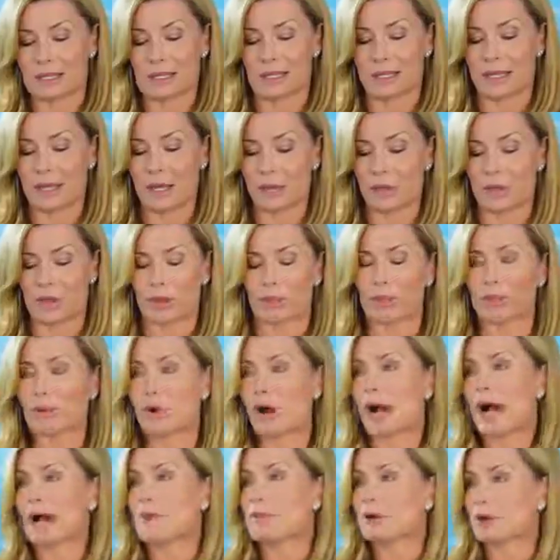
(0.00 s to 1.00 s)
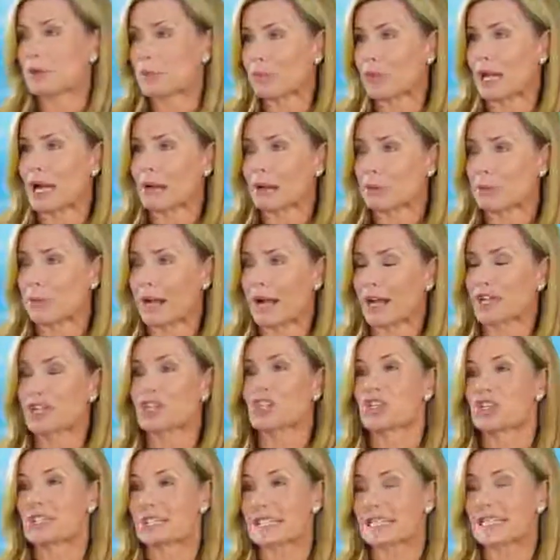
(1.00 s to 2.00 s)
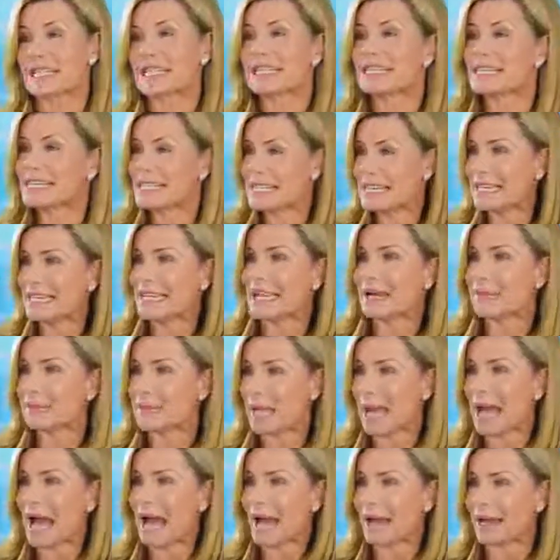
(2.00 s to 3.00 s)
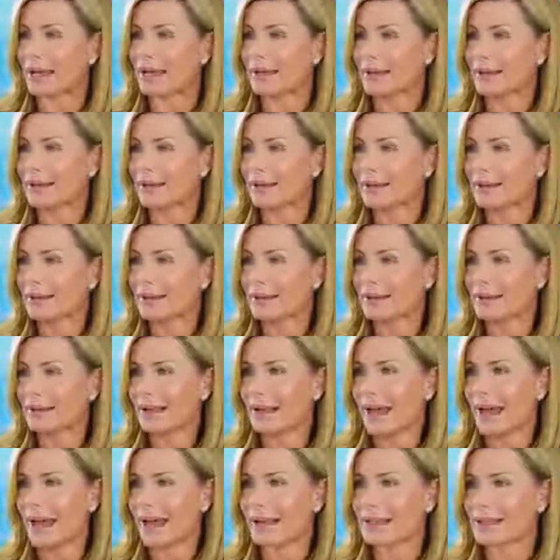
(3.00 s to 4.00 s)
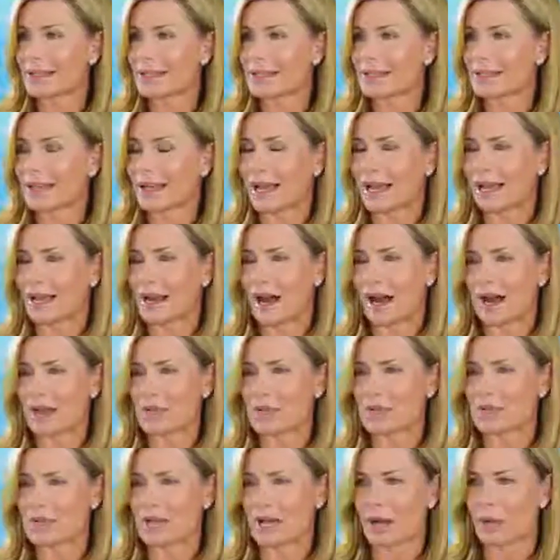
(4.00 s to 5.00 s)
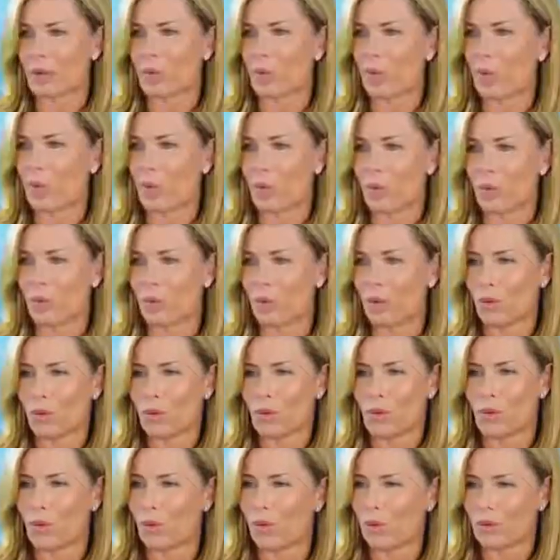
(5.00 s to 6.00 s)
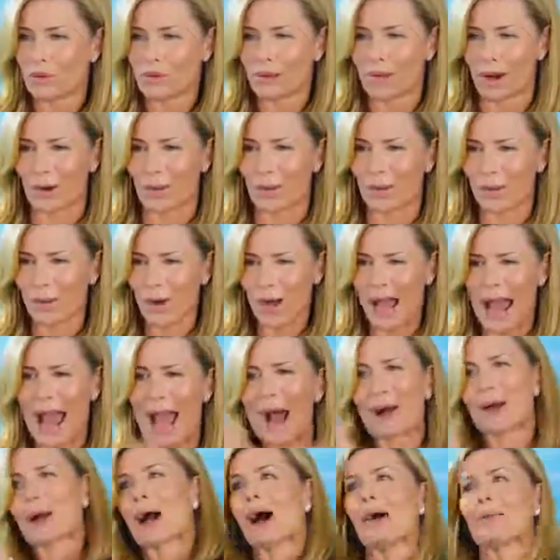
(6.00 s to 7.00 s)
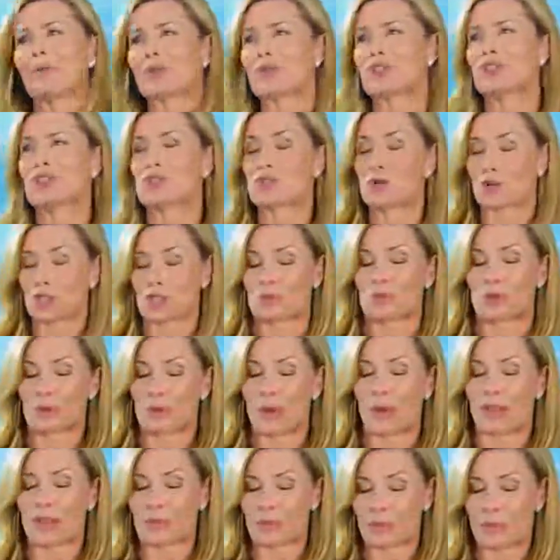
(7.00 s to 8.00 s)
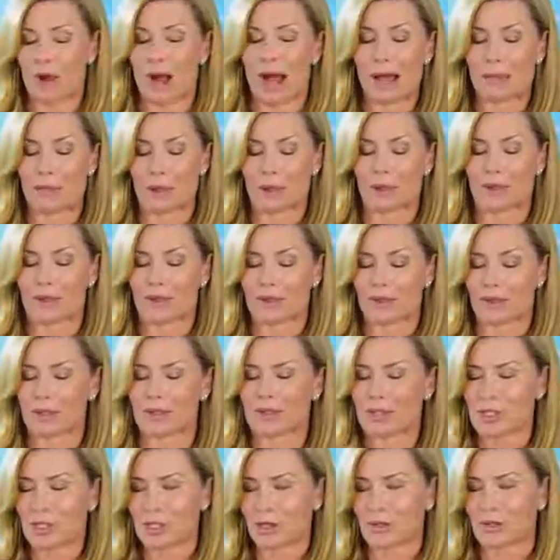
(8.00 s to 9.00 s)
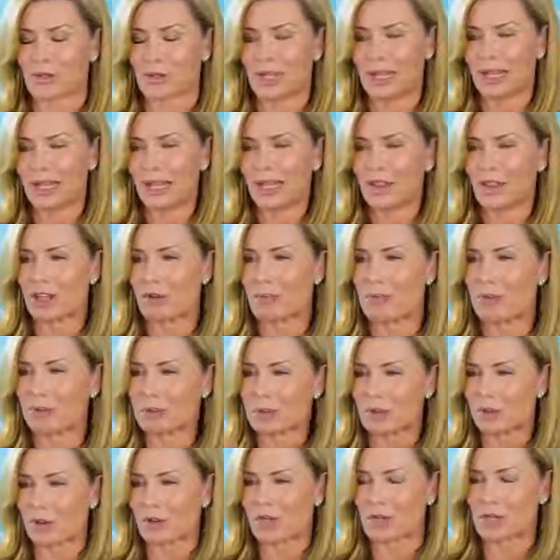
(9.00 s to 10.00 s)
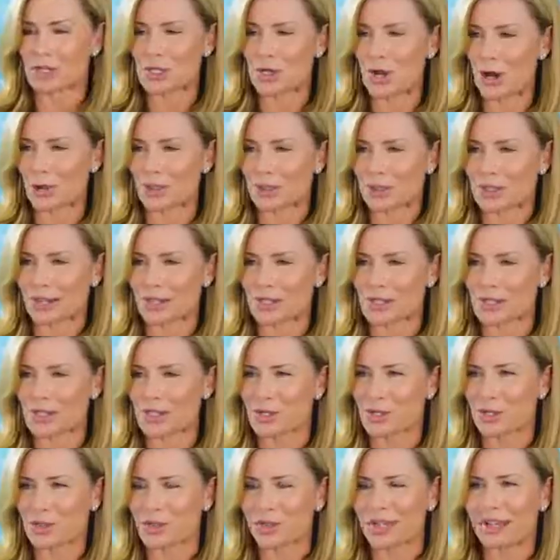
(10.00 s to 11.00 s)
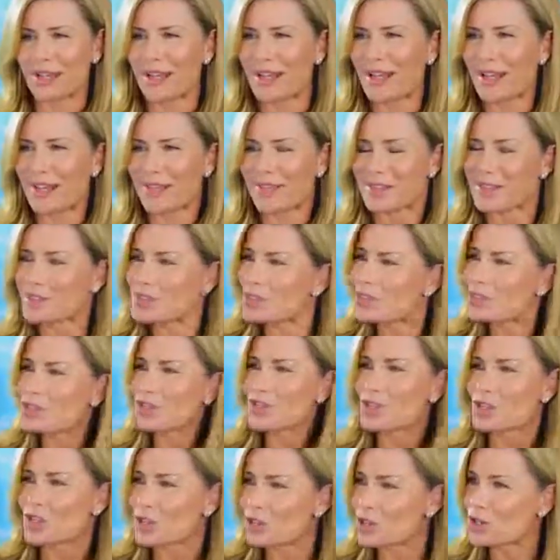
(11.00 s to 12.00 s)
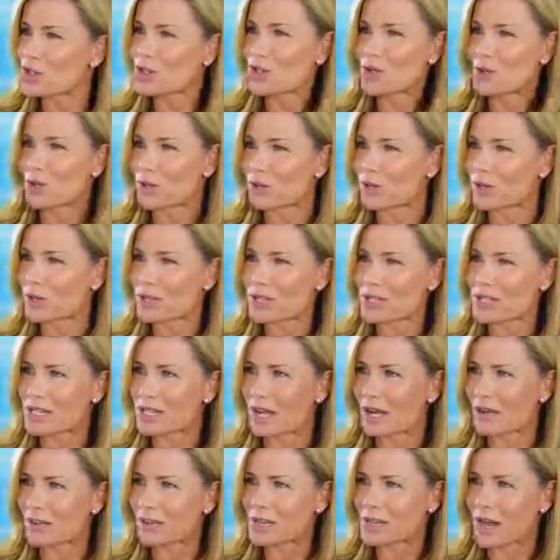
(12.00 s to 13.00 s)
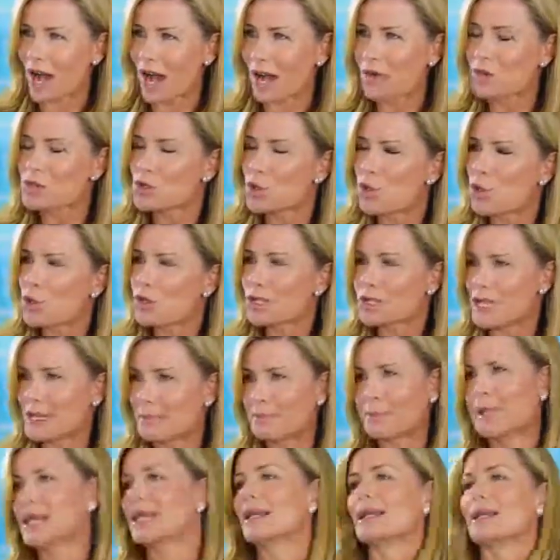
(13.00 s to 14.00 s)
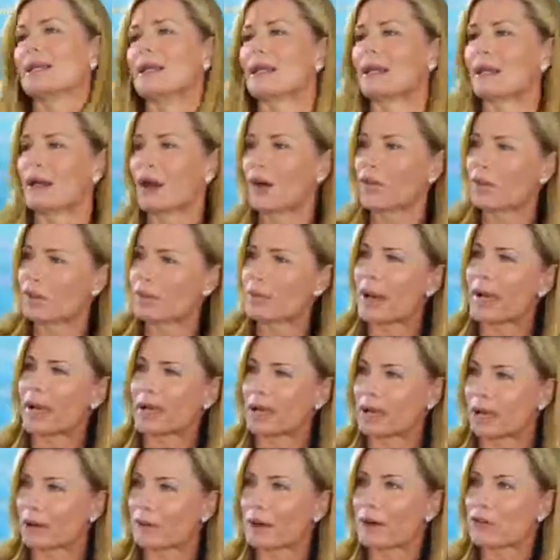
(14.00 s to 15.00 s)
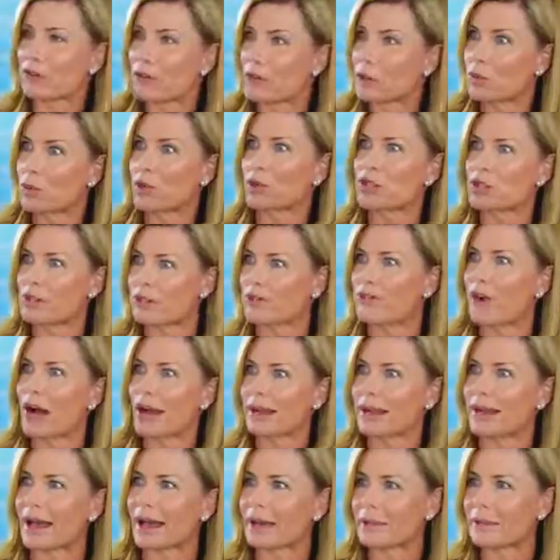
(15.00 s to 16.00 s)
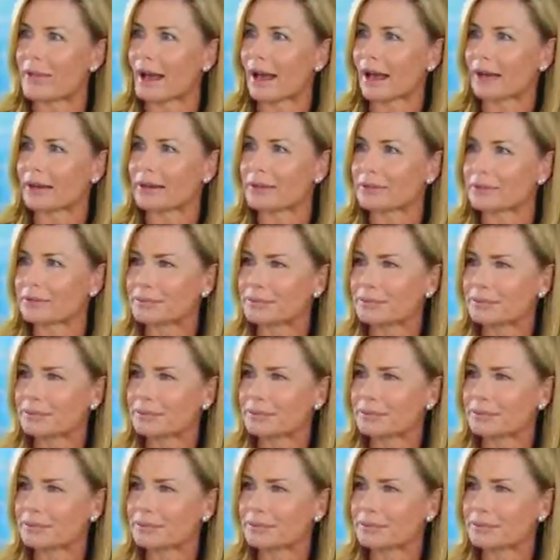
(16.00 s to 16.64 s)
thing with a primer and blah, blah, blah. And she said, it's DMK. And I was like, well, how come? And she talked to me about the primer and then the pigment over the top. And I just thought, this is just extraordinary stuff. So I was hooked immediately on the makeup. I really wanted to find out about it.